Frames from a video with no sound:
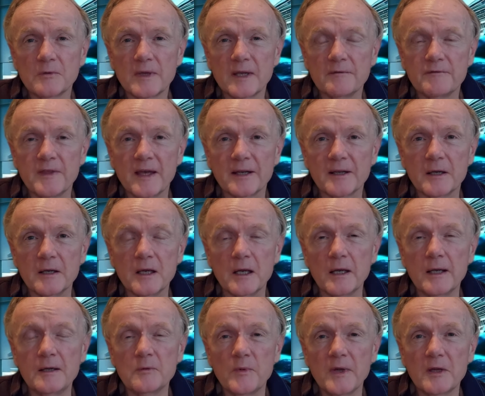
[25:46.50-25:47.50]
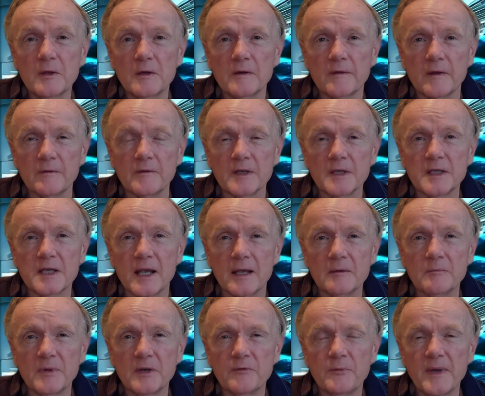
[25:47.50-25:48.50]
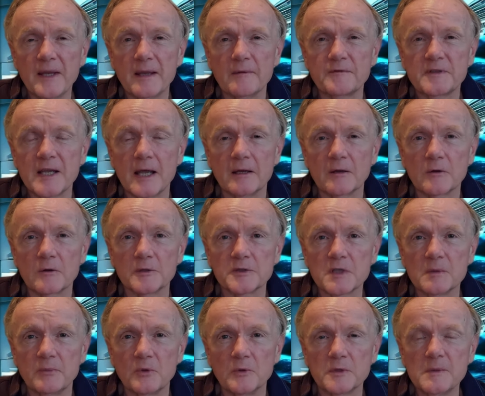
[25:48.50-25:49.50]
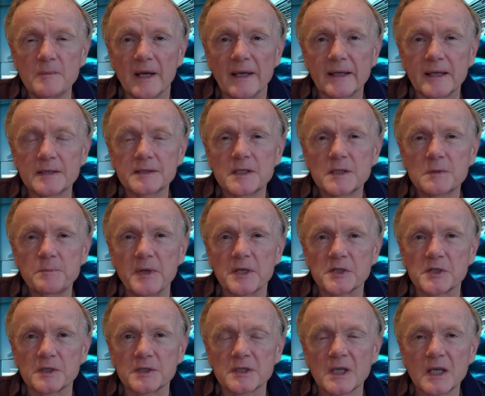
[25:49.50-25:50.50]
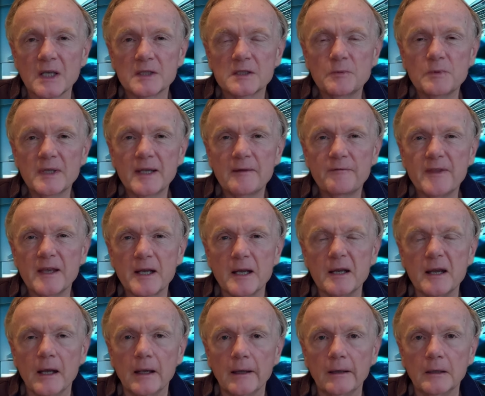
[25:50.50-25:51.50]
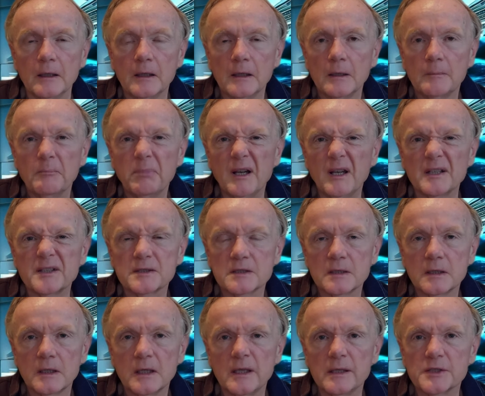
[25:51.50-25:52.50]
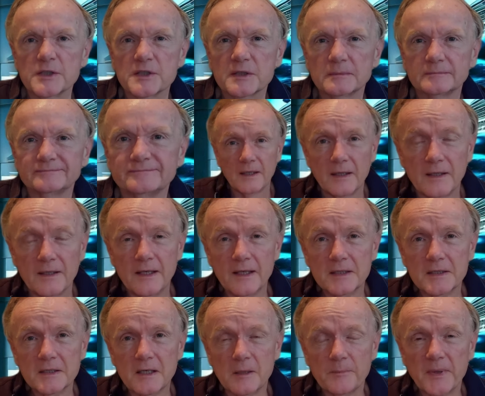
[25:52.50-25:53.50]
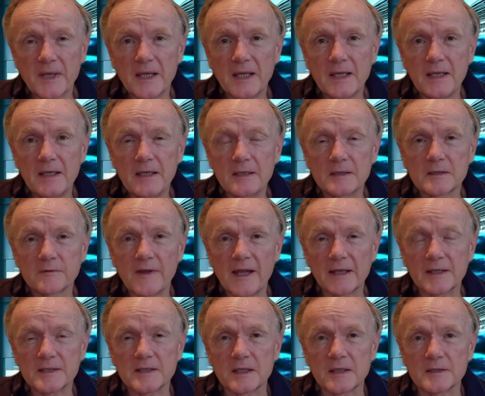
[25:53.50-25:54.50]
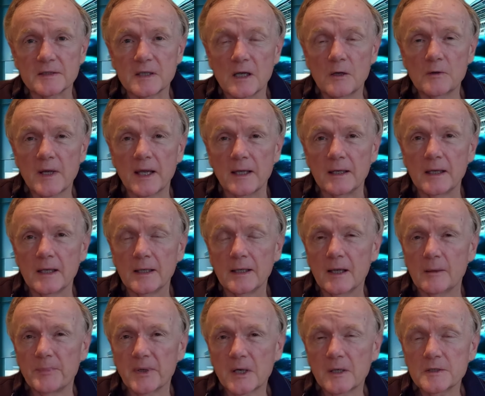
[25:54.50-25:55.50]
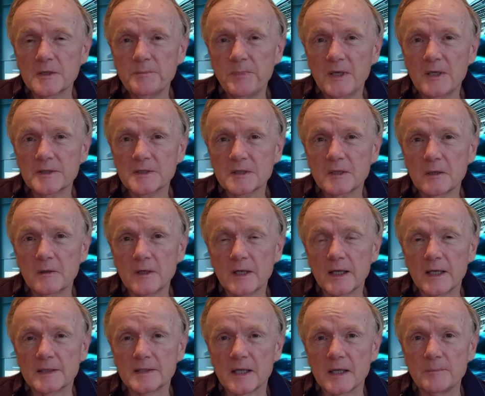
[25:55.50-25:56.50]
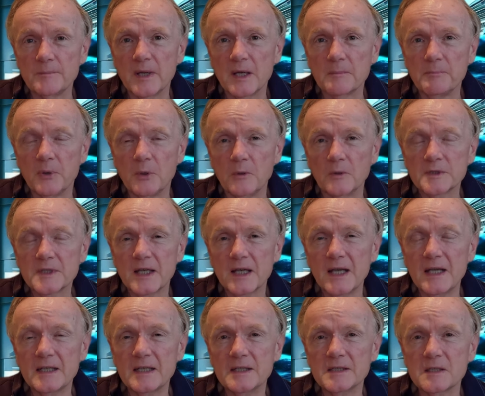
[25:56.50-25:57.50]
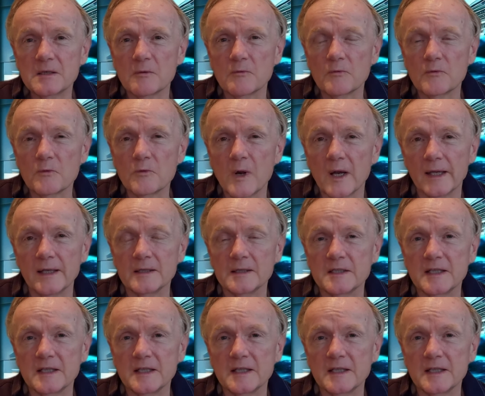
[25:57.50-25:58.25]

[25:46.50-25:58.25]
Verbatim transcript: give that a 9. We could have given a 10, but if we give 10 across the board, you might get suspicious. So we'll give that a 9 plus ish. Next up, ease of access. Okay, now because Barcelona is a big port, it isn't right